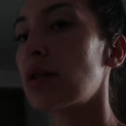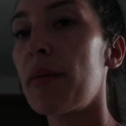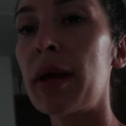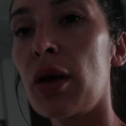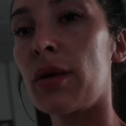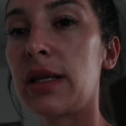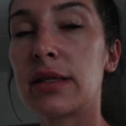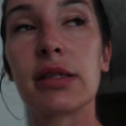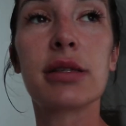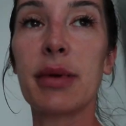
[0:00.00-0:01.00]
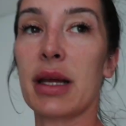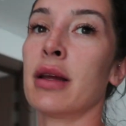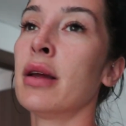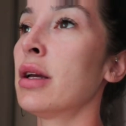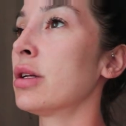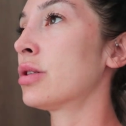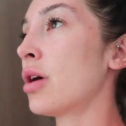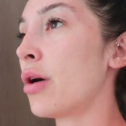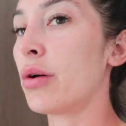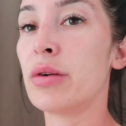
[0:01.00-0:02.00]
Dummy, no one listens to me.
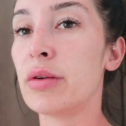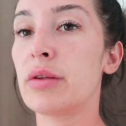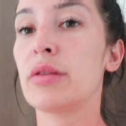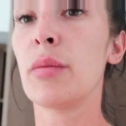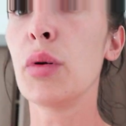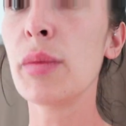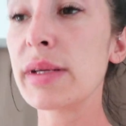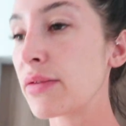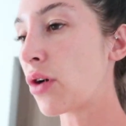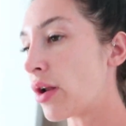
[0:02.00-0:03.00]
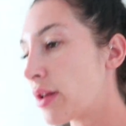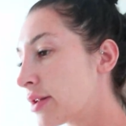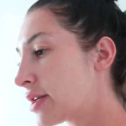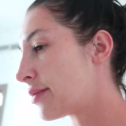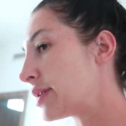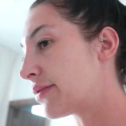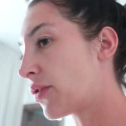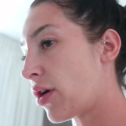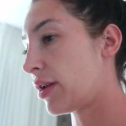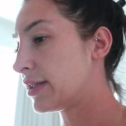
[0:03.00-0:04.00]
So, the Boobies have gone and the Dummies have
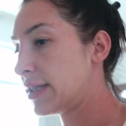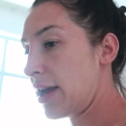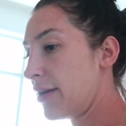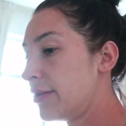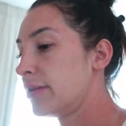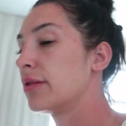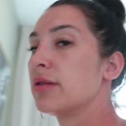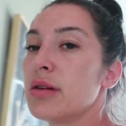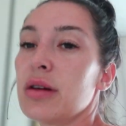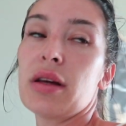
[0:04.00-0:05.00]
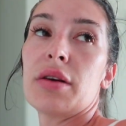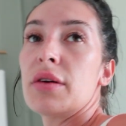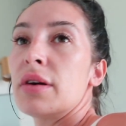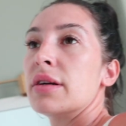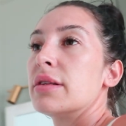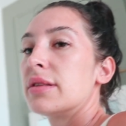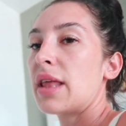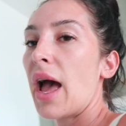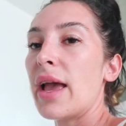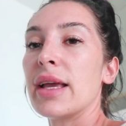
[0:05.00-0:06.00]
gone, that's it
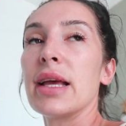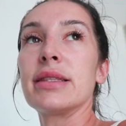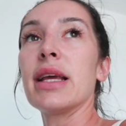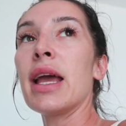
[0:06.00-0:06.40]
that is